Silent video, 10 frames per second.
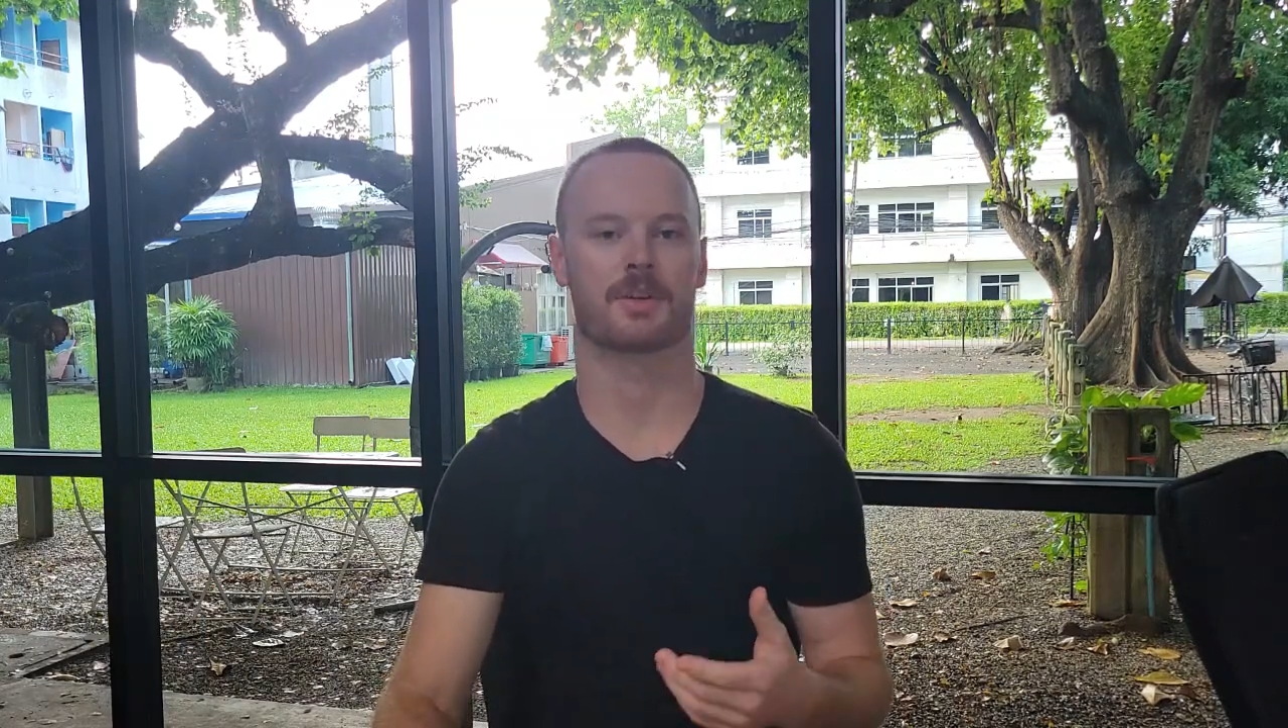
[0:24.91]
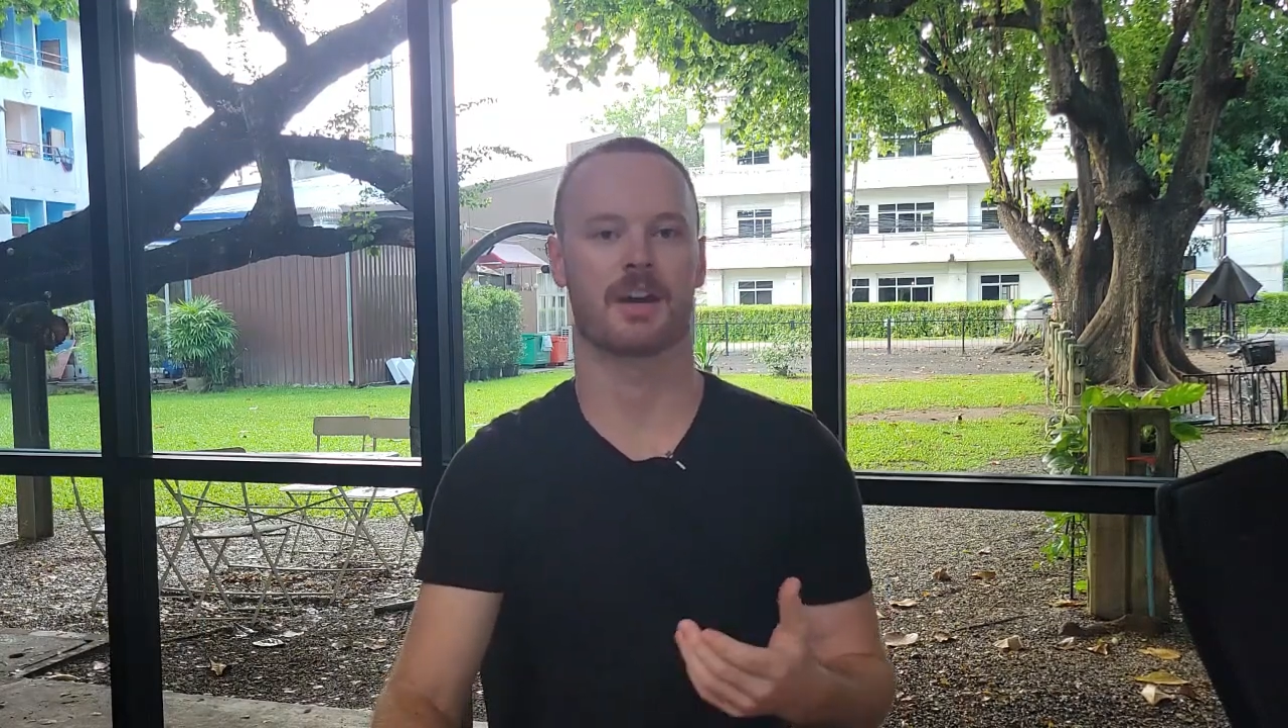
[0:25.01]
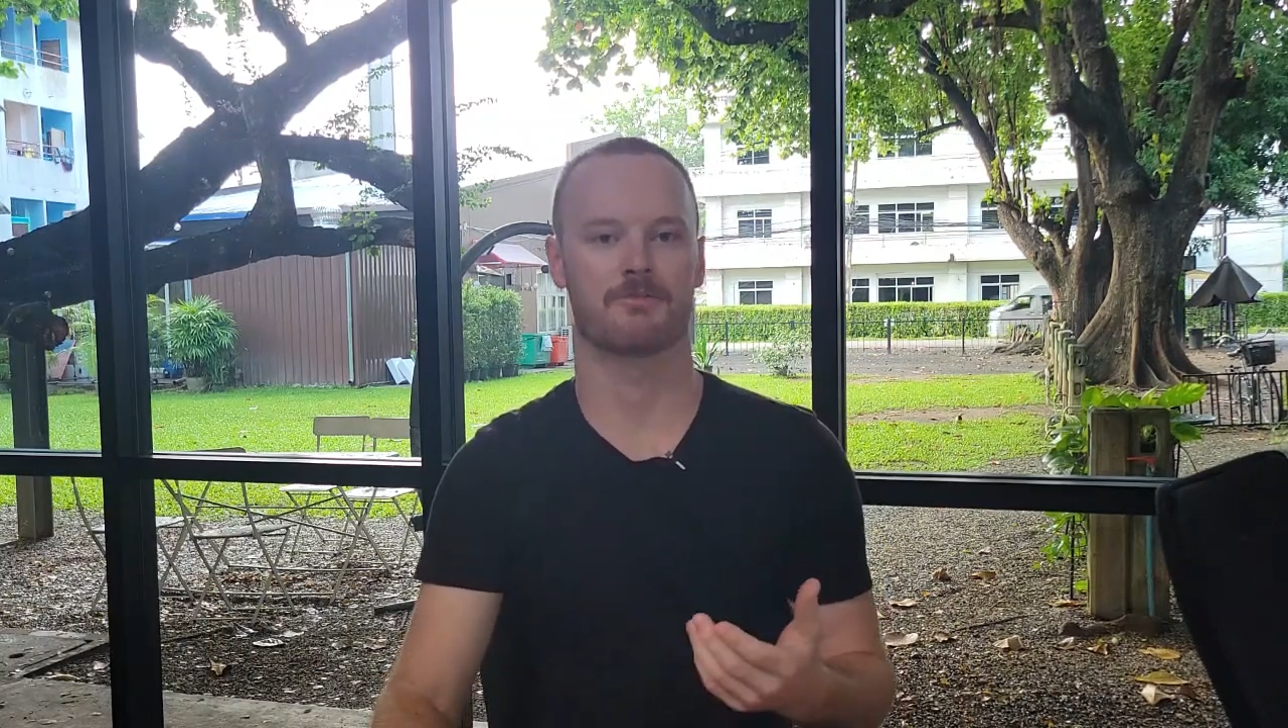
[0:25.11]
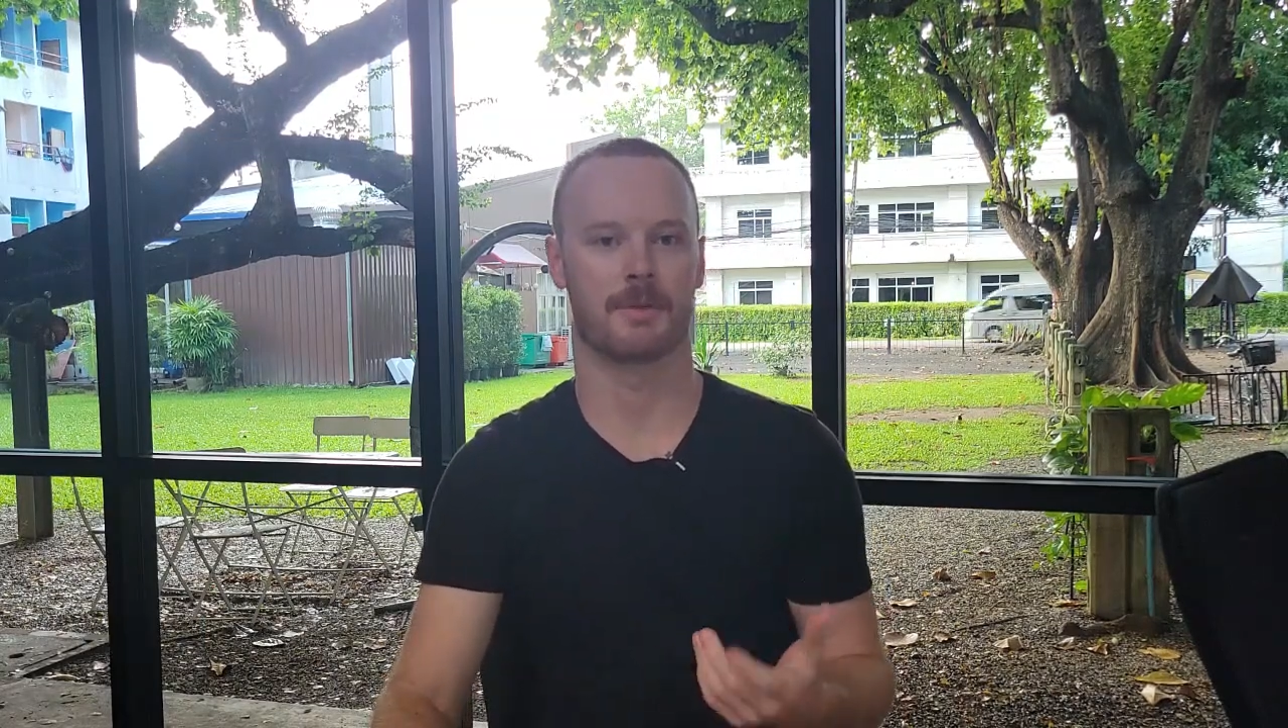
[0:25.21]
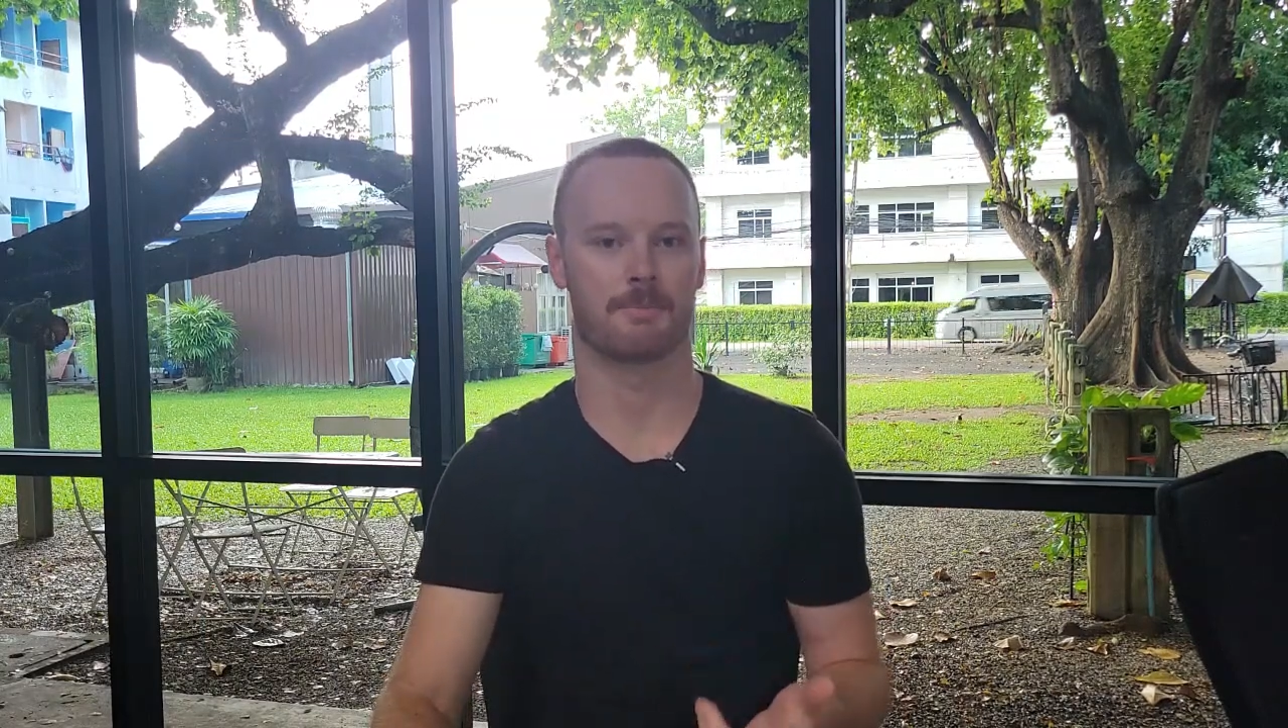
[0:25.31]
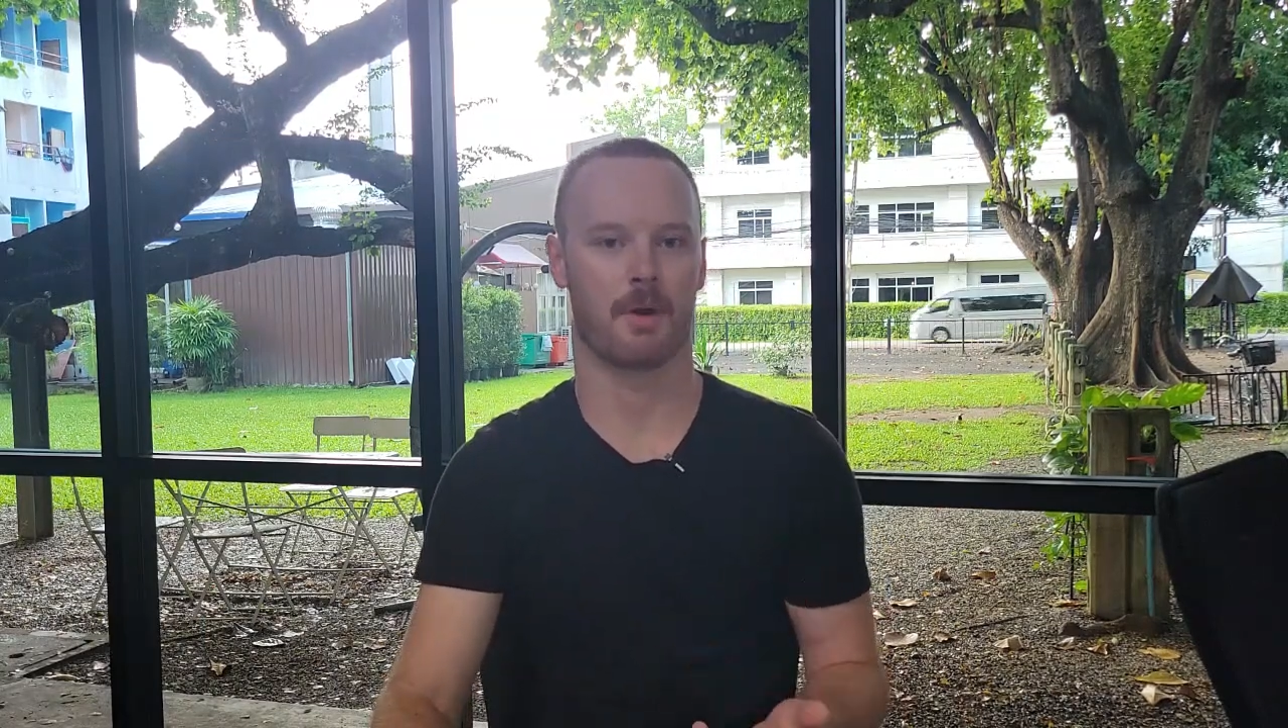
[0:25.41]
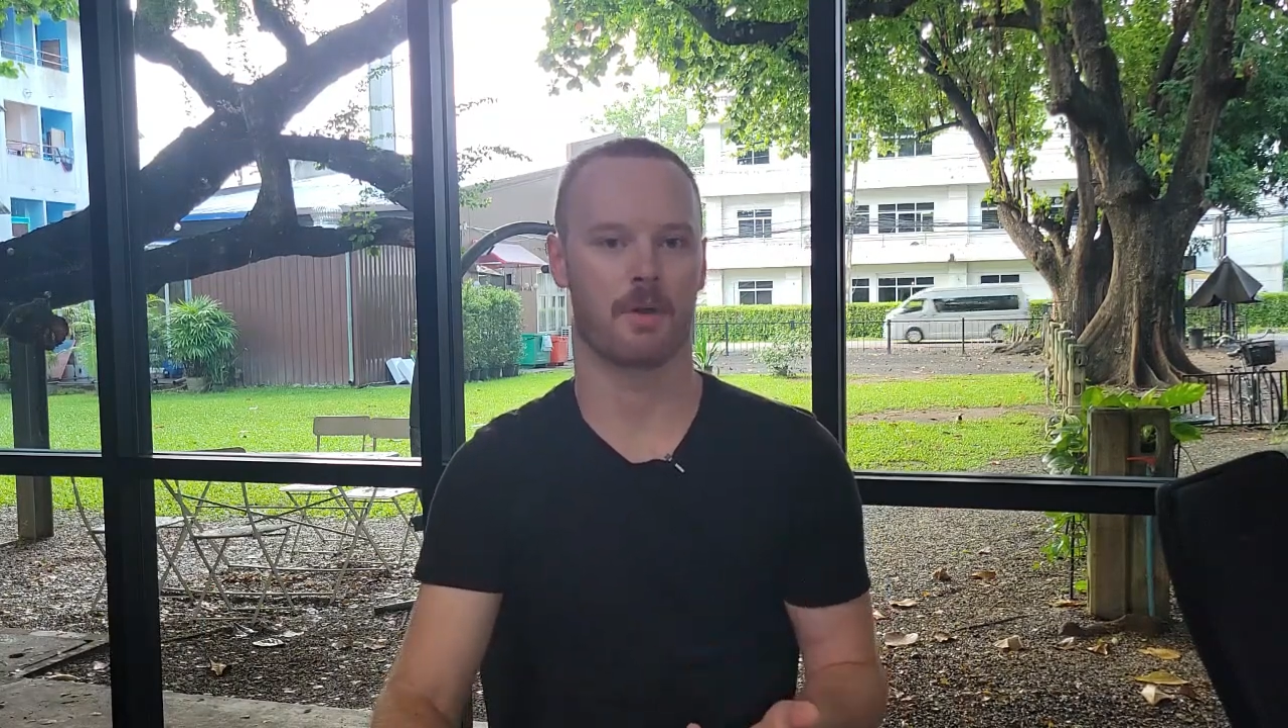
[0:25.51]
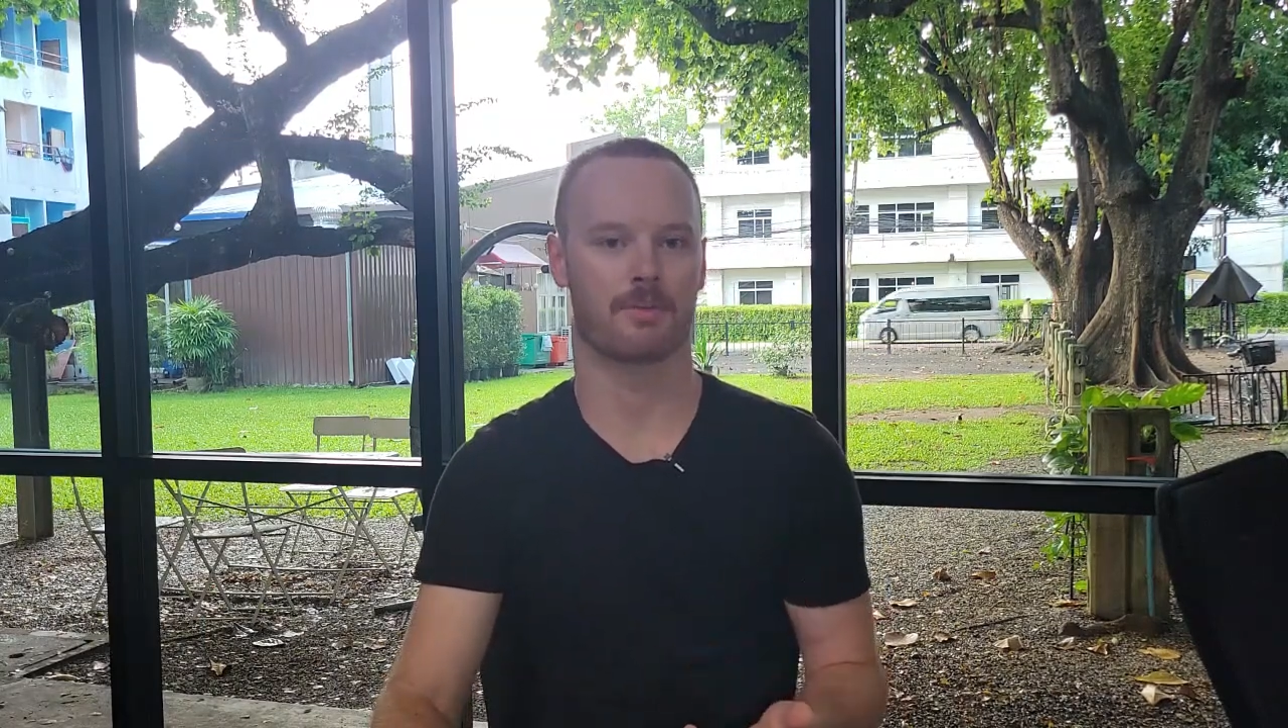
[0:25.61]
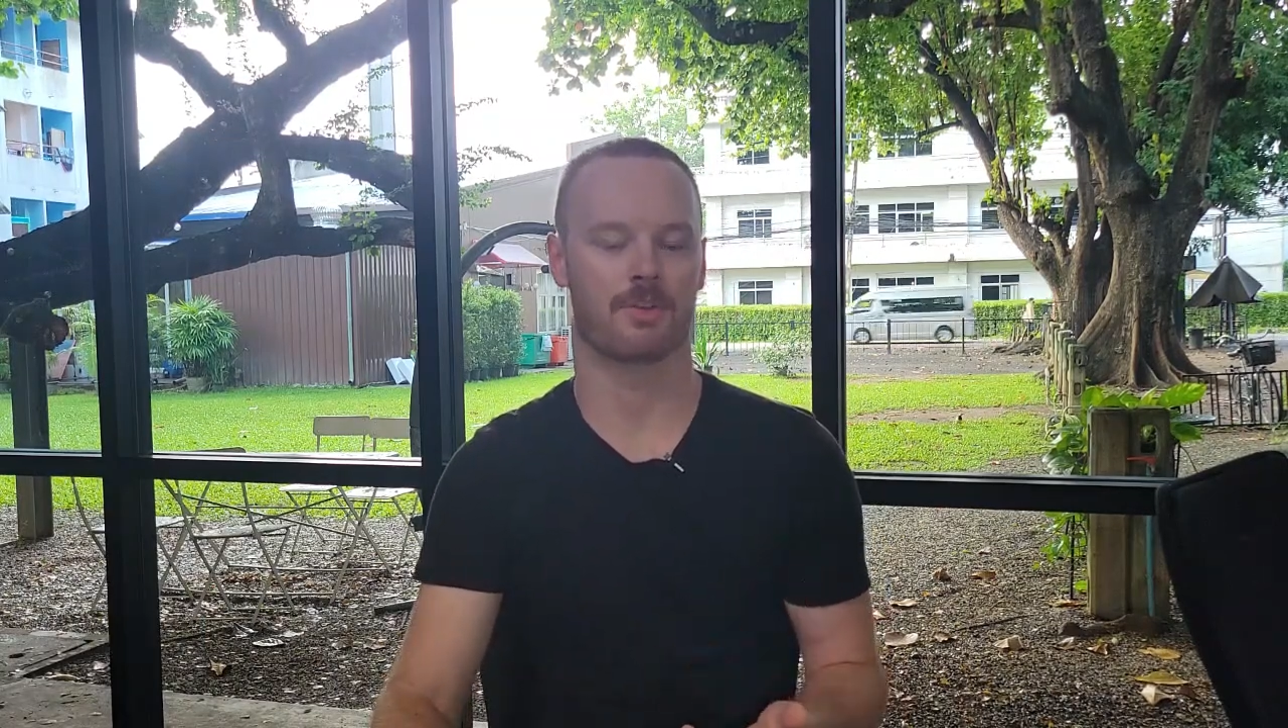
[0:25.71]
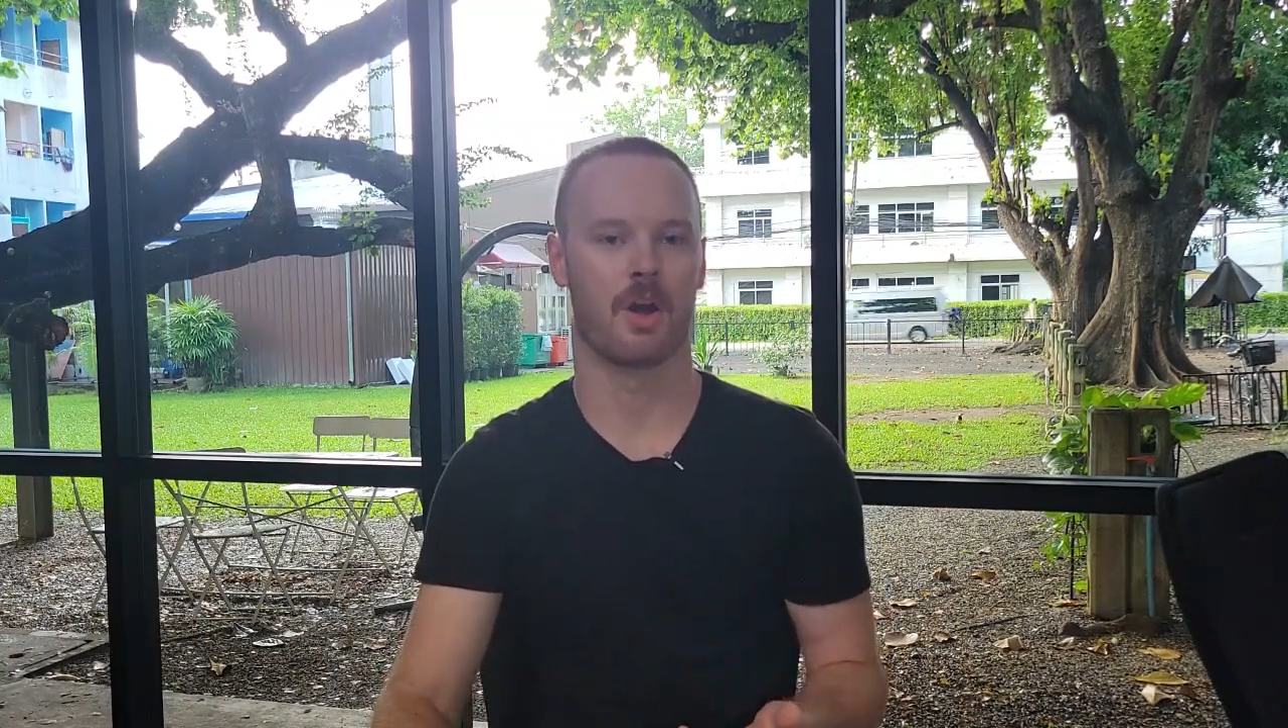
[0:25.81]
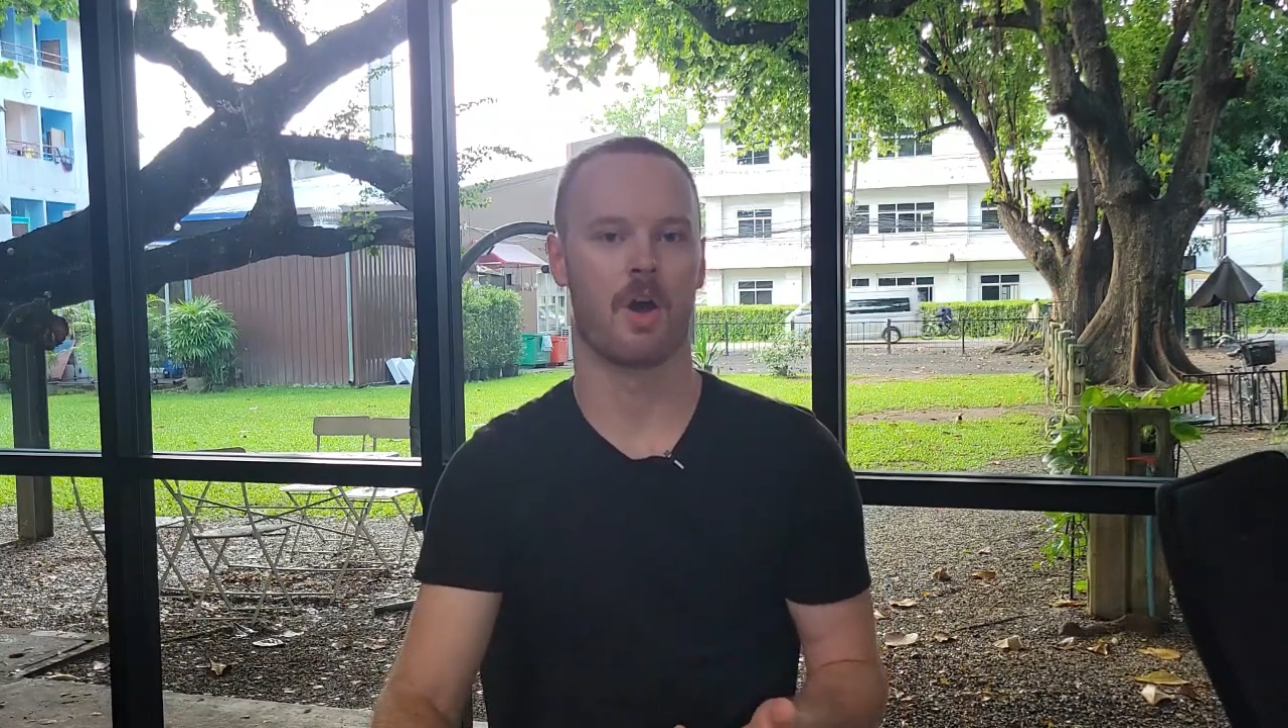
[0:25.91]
government bonds,